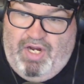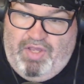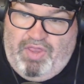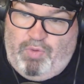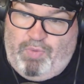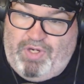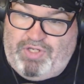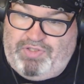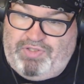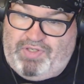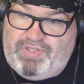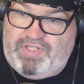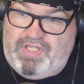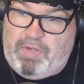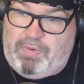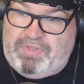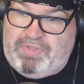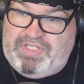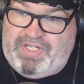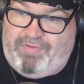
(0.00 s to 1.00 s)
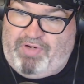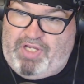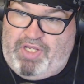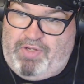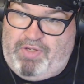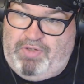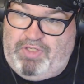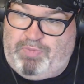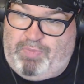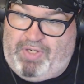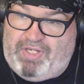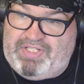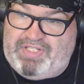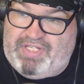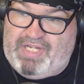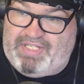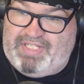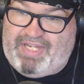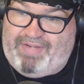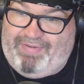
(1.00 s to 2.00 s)
the wish list no one's ever used, but it's
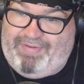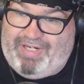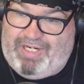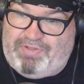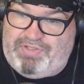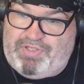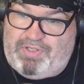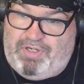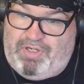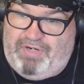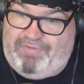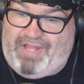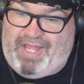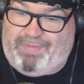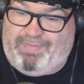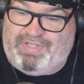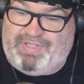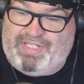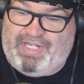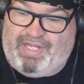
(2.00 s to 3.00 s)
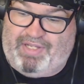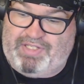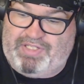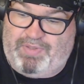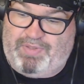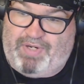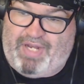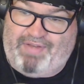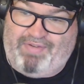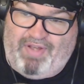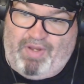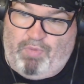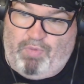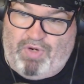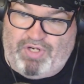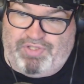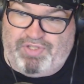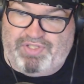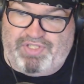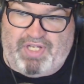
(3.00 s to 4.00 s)
nice having an alternative to Amazon. So I have a
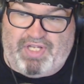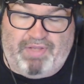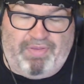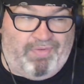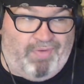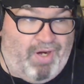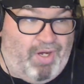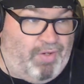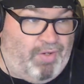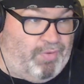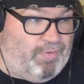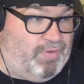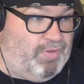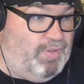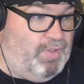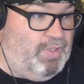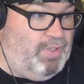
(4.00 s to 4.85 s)
wish list on Throne.